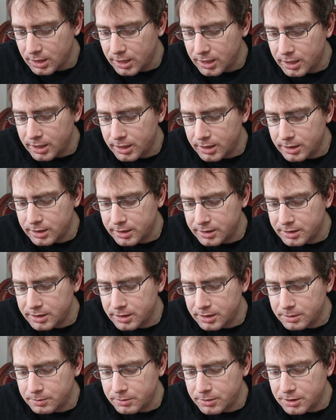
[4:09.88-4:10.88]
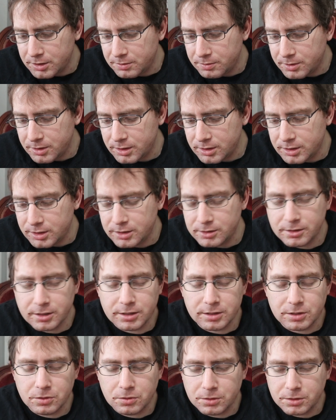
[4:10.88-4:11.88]
And I think it might have been a
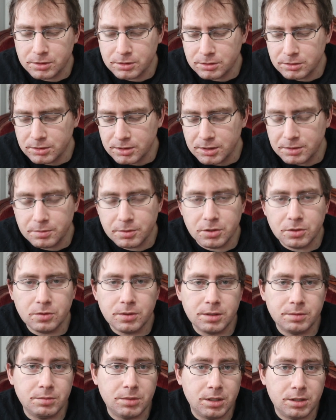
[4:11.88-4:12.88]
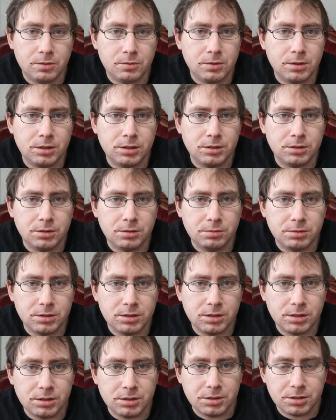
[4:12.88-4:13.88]
directorial debut. I'm not
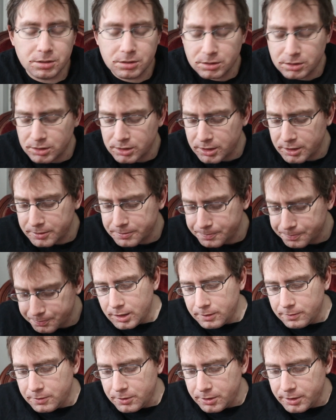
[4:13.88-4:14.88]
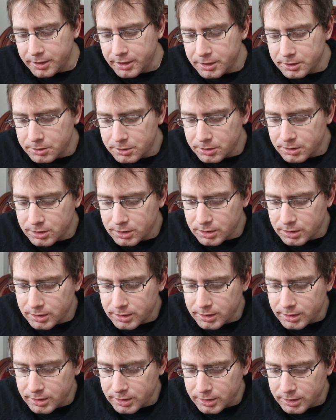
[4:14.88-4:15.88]
100% sure on that. If you're interested
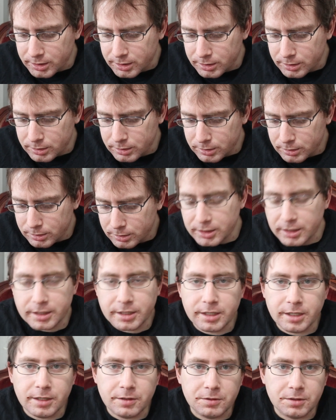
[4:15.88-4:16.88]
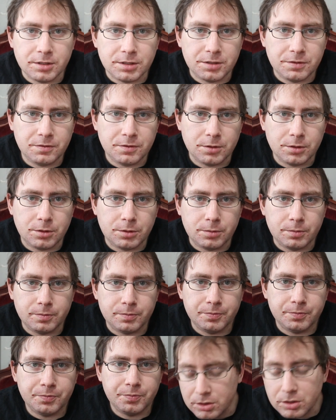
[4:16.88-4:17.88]
in checking out this film,
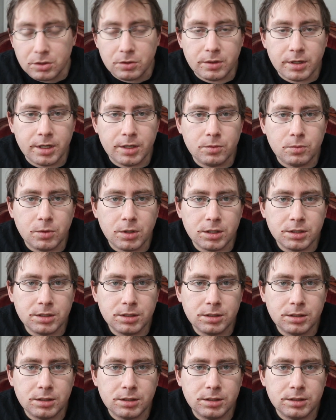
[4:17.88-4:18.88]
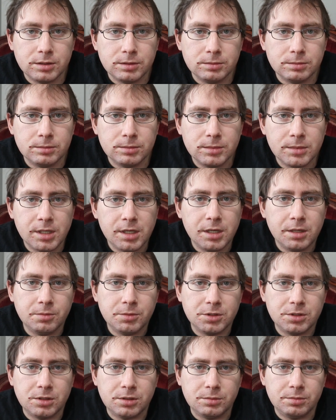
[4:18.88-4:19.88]
you can watch it on
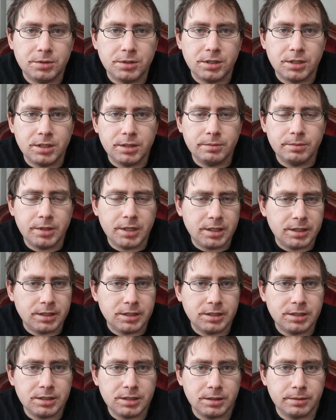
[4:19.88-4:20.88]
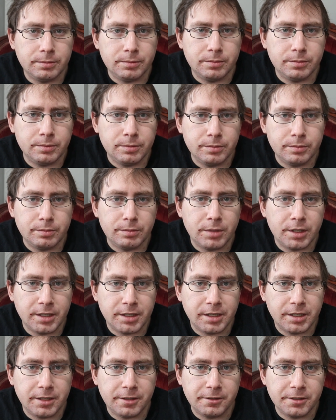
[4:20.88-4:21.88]
Amazon Prime, at least in my
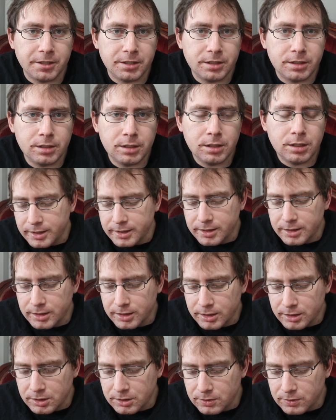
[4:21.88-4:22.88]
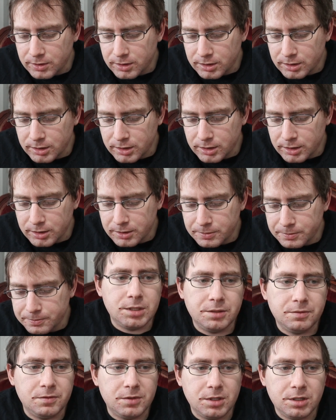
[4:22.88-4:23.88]
area. I think you can get
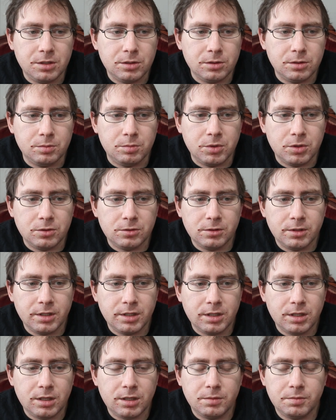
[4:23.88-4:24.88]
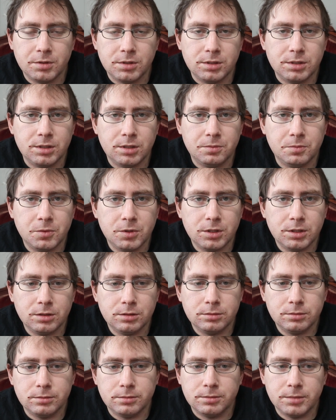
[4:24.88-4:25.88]
DVD or Blu-ray copy somewhere,
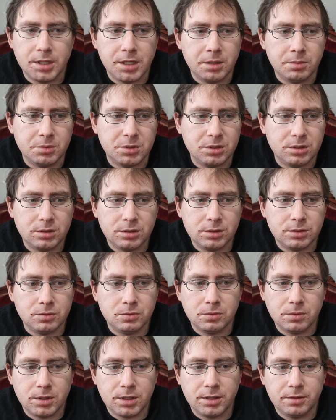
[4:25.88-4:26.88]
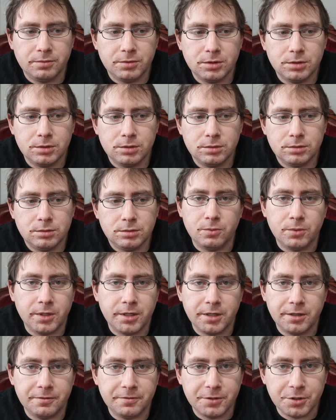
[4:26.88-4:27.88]
Amazon, whatever,
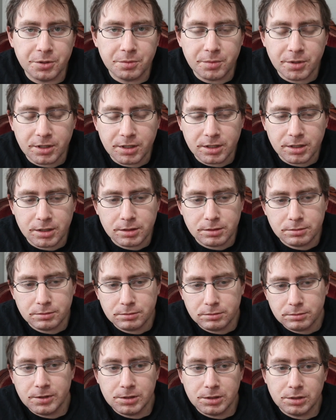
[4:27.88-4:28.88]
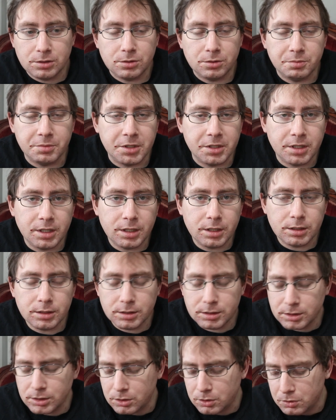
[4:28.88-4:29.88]
wherever you buy physical media.
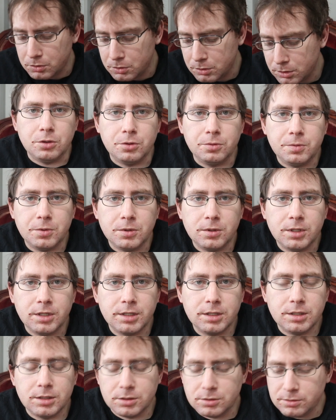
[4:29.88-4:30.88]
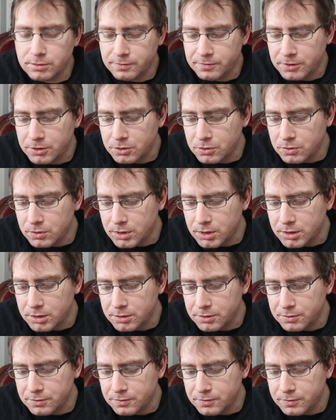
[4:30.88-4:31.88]
So I hope you like this review
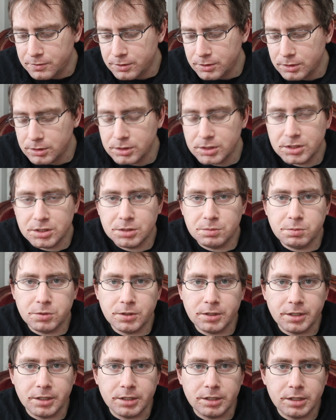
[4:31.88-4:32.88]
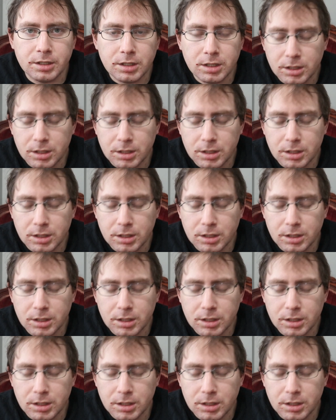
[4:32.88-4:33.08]
of Spring.